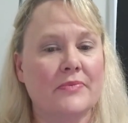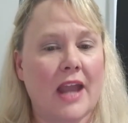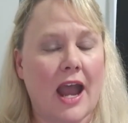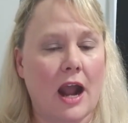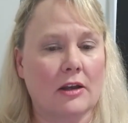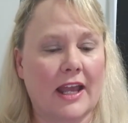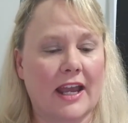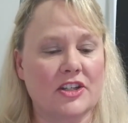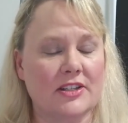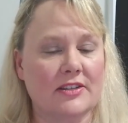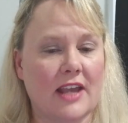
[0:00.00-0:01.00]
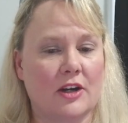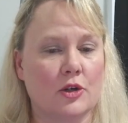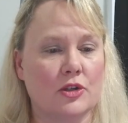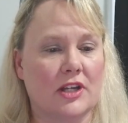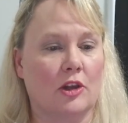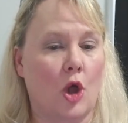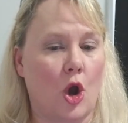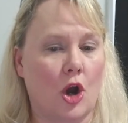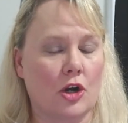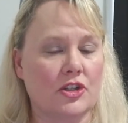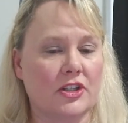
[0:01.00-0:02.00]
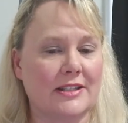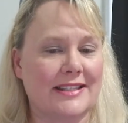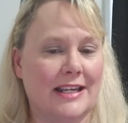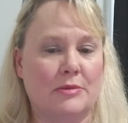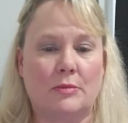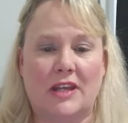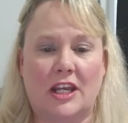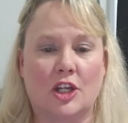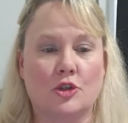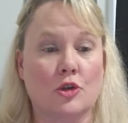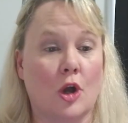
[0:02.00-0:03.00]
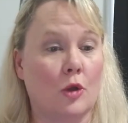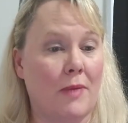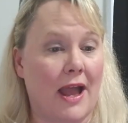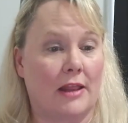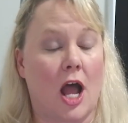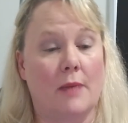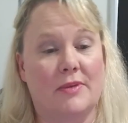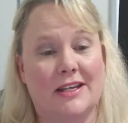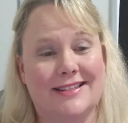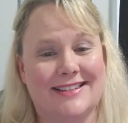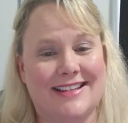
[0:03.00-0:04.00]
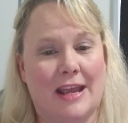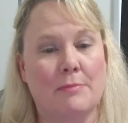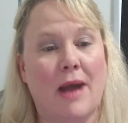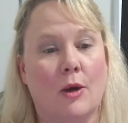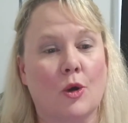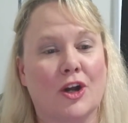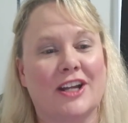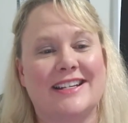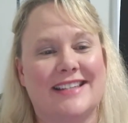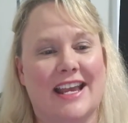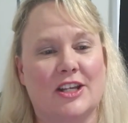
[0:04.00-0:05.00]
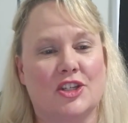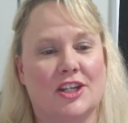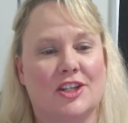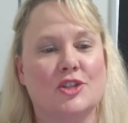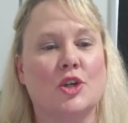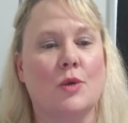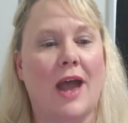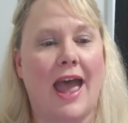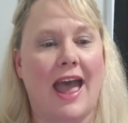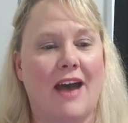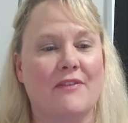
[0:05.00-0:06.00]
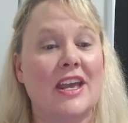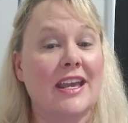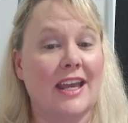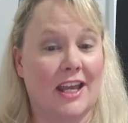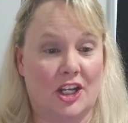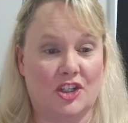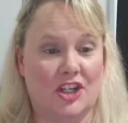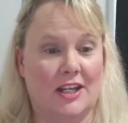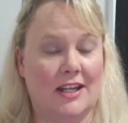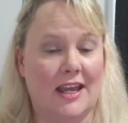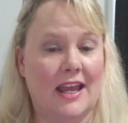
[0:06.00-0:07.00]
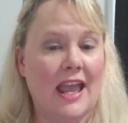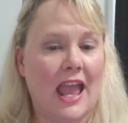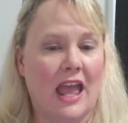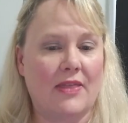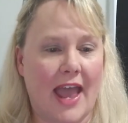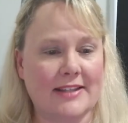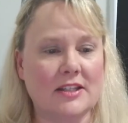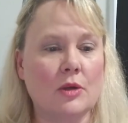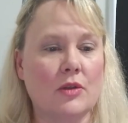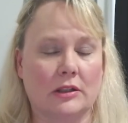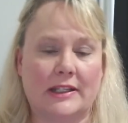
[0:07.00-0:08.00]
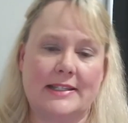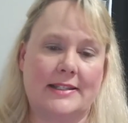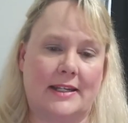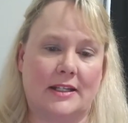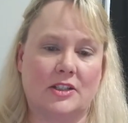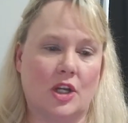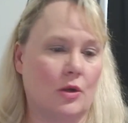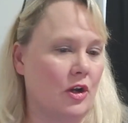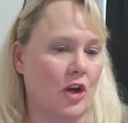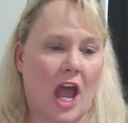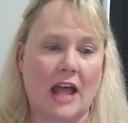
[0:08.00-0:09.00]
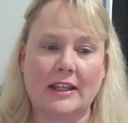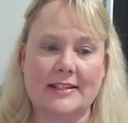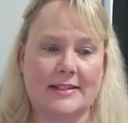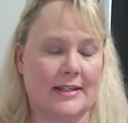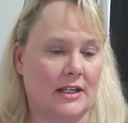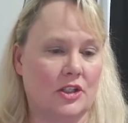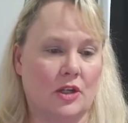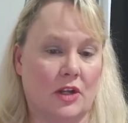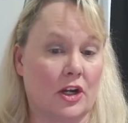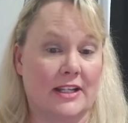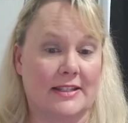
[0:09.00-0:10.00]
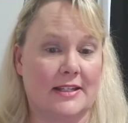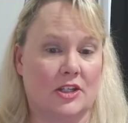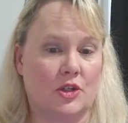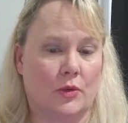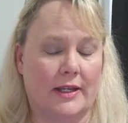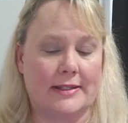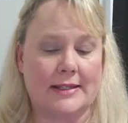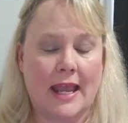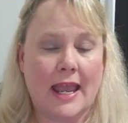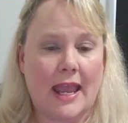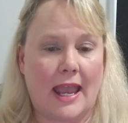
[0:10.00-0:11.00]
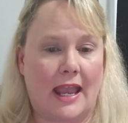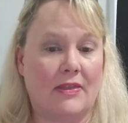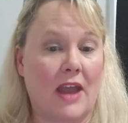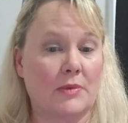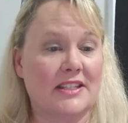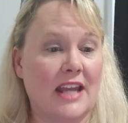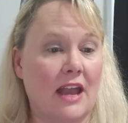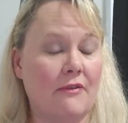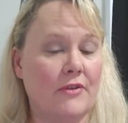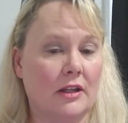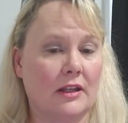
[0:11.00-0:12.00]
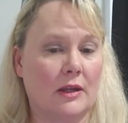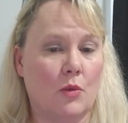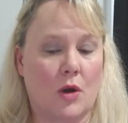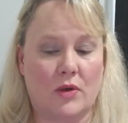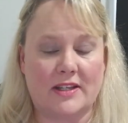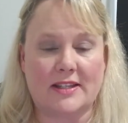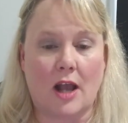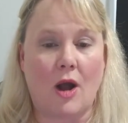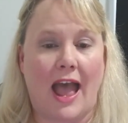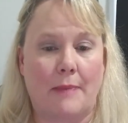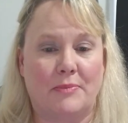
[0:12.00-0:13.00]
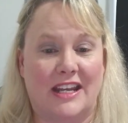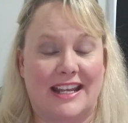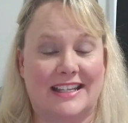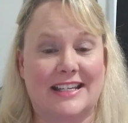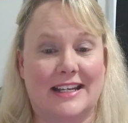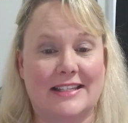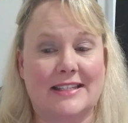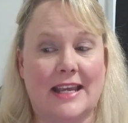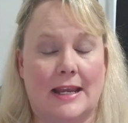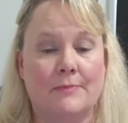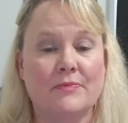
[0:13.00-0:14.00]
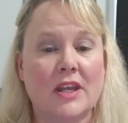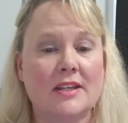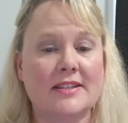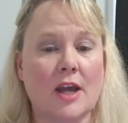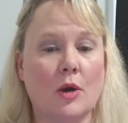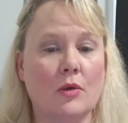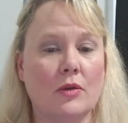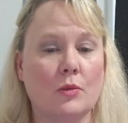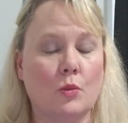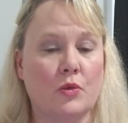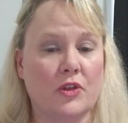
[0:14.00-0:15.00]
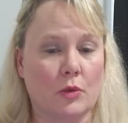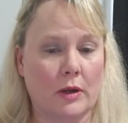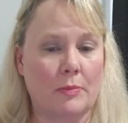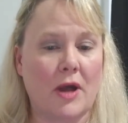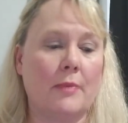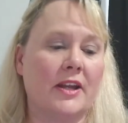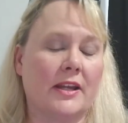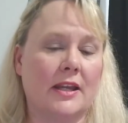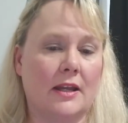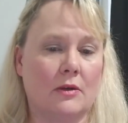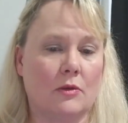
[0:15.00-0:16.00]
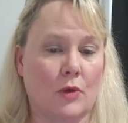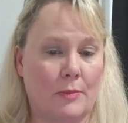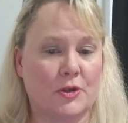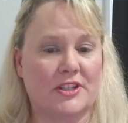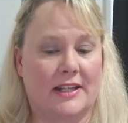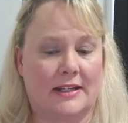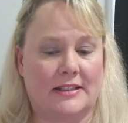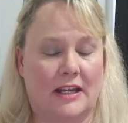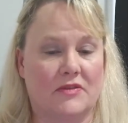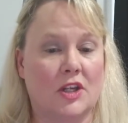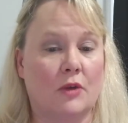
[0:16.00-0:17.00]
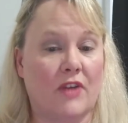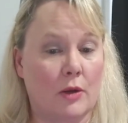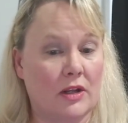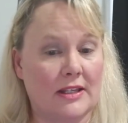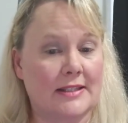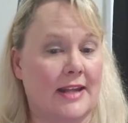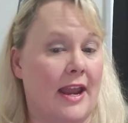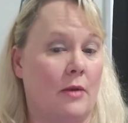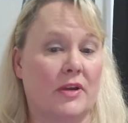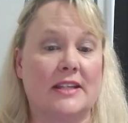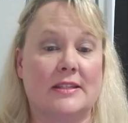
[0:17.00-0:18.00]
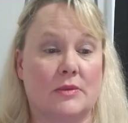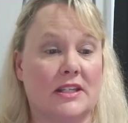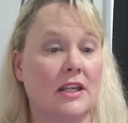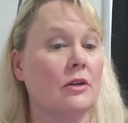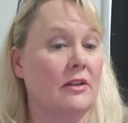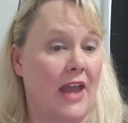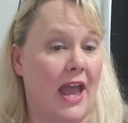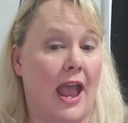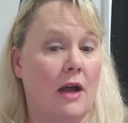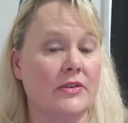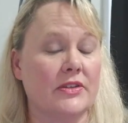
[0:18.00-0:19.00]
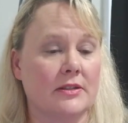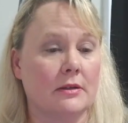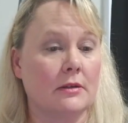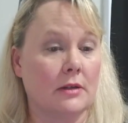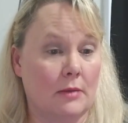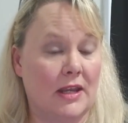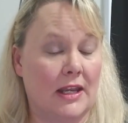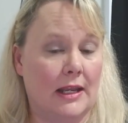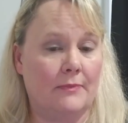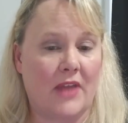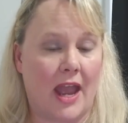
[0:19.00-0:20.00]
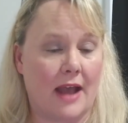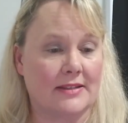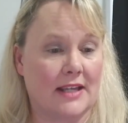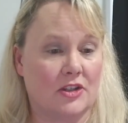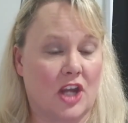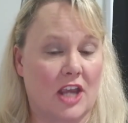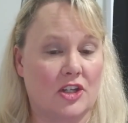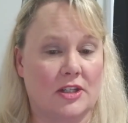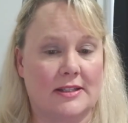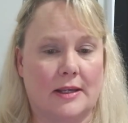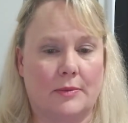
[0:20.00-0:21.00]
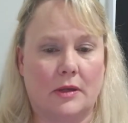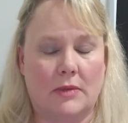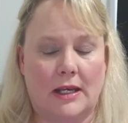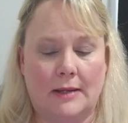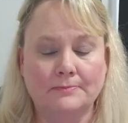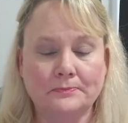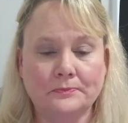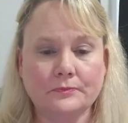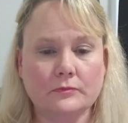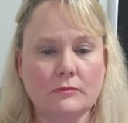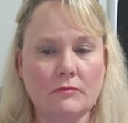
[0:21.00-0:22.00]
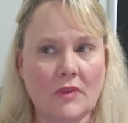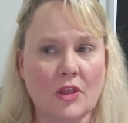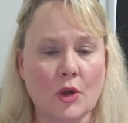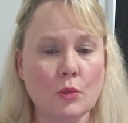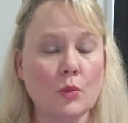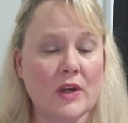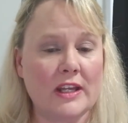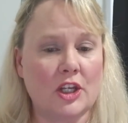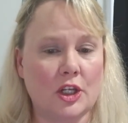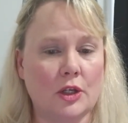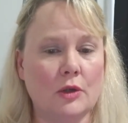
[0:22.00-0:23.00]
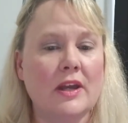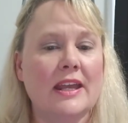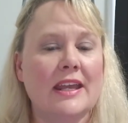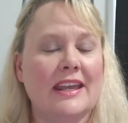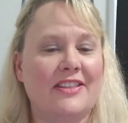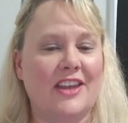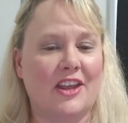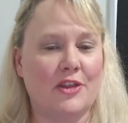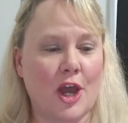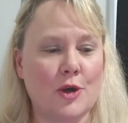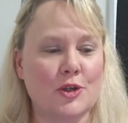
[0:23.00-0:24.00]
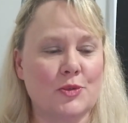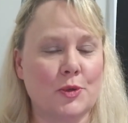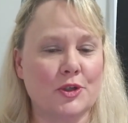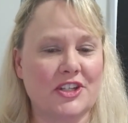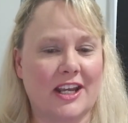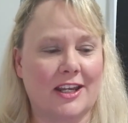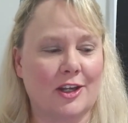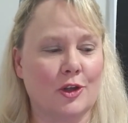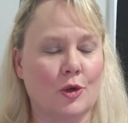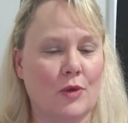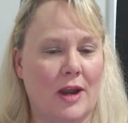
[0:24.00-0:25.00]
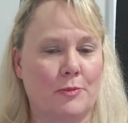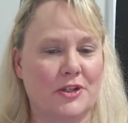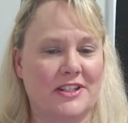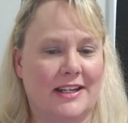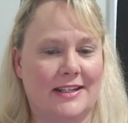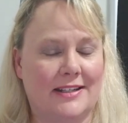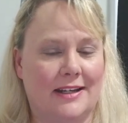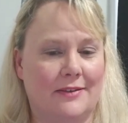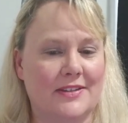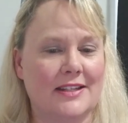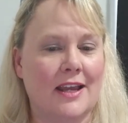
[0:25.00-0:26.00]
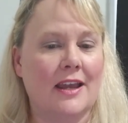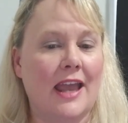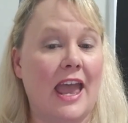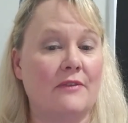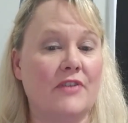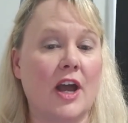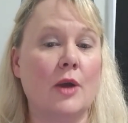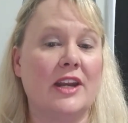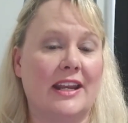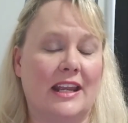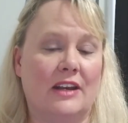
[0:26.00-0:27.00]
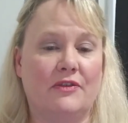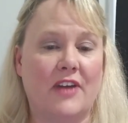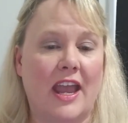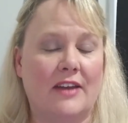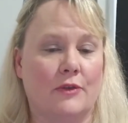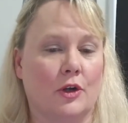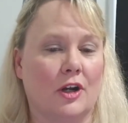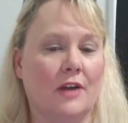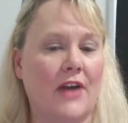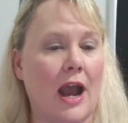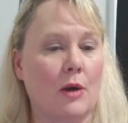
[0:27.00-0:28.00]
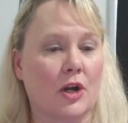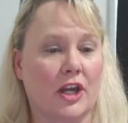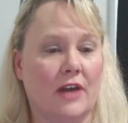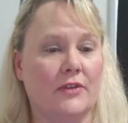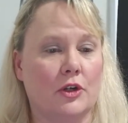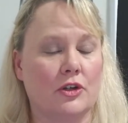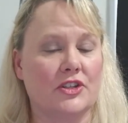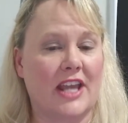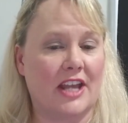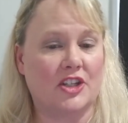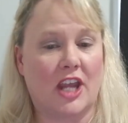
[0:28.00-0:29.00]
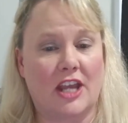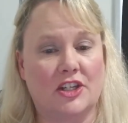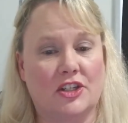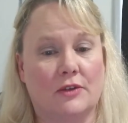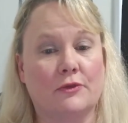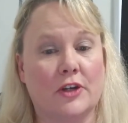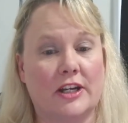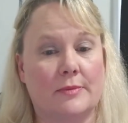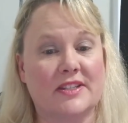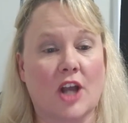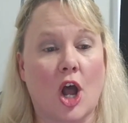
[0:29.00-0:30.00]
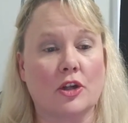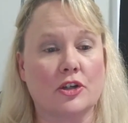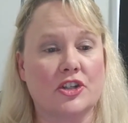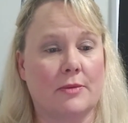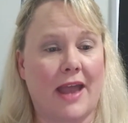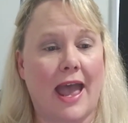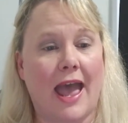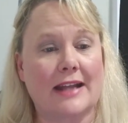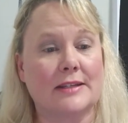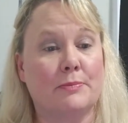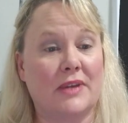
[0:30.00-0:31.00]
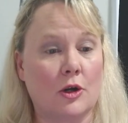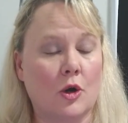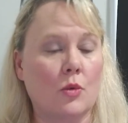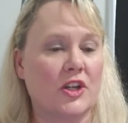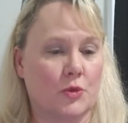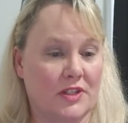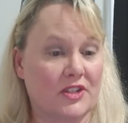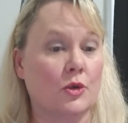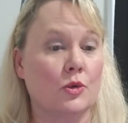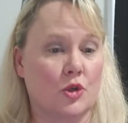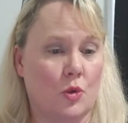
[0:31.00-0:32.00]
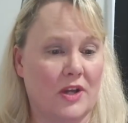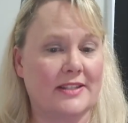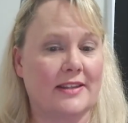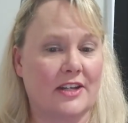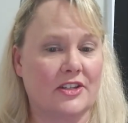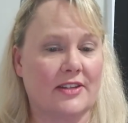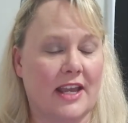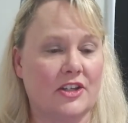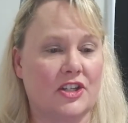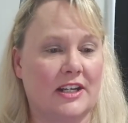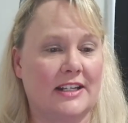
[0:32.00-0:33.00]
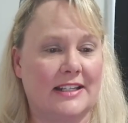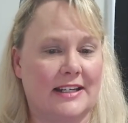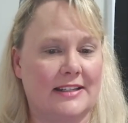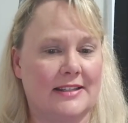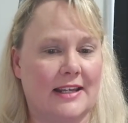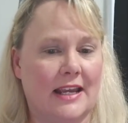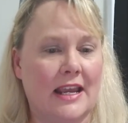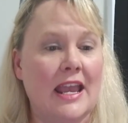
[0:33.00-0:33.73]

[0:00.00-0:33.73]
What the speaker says: Our legislators at large seem to be controlled by lobbyists and by organizations who have an agenda, and that's who they're listening to. They're not listening to their constituents. And that was definitely what we saw happening in Tennessee. So the Republican representatives who voted this down, because it was killed in the House committee, the House Education Subcommittee, we knew that those particular representatives had voted in favor of our governor's Education Freedom Scholarship Act bill, which was school choice legislation in Tennessee.